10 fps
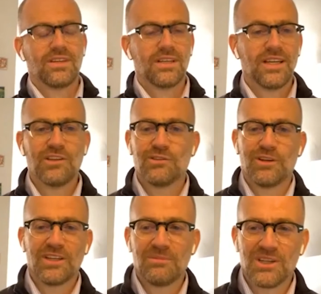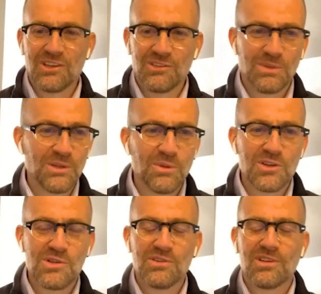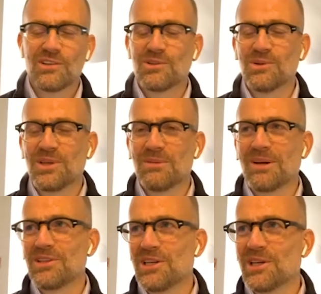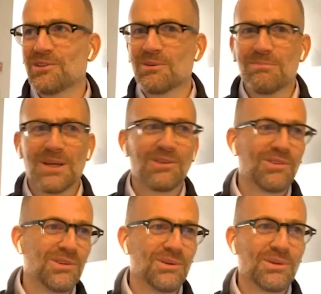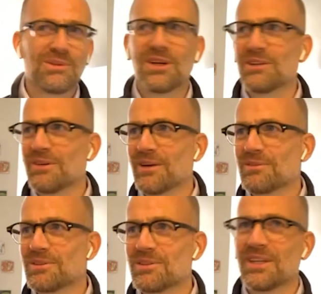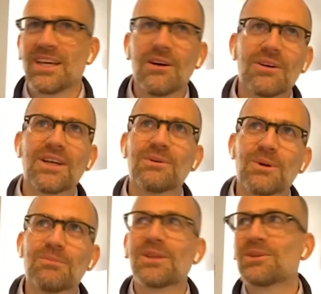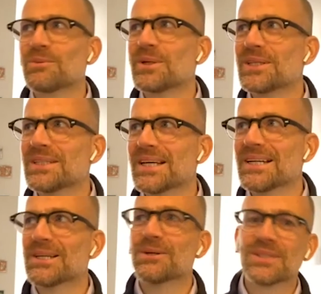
It's funny because once you start talking about years and months, you kind of have to think, okay, what month are we in now?